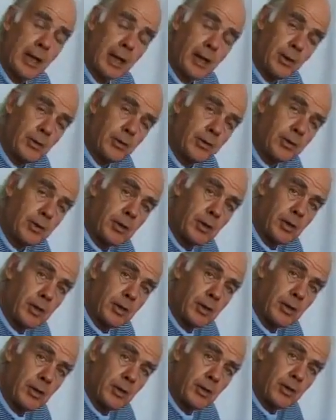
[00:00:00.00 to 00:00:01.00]
clouds,
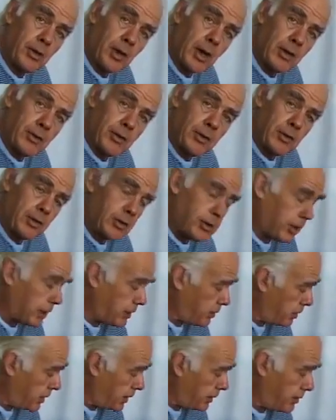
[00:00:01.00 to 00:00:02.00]
charges are
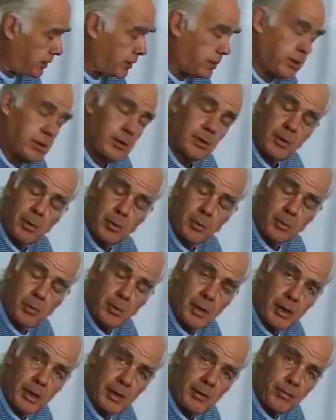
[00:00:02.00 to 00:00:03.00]
generated
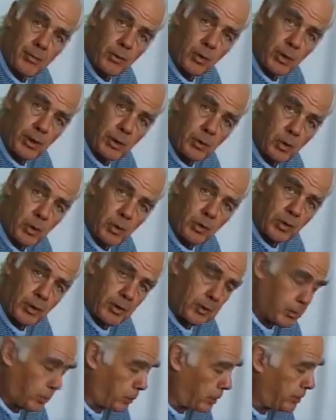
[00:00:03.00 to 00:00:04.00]
by falling
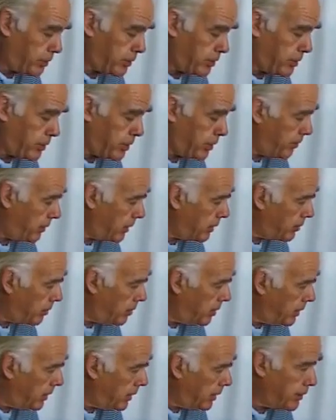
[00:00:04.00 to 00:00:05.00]
water, which
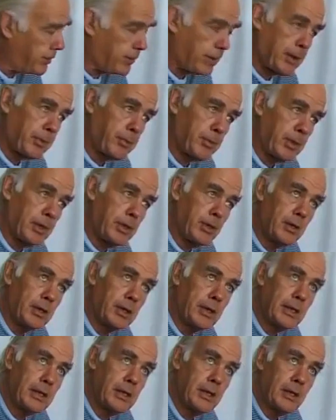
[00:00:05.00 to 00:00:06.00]
eventually ends up in
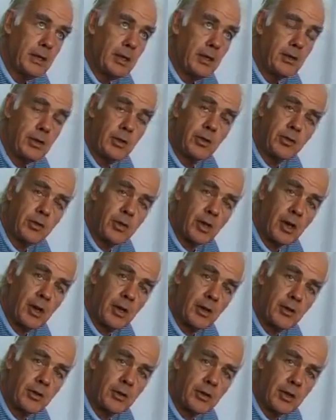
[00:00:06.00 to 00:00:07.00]
the
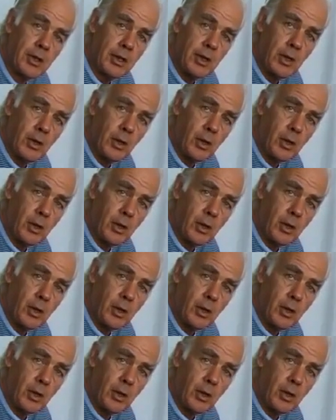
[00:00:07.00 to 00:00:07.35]
discharge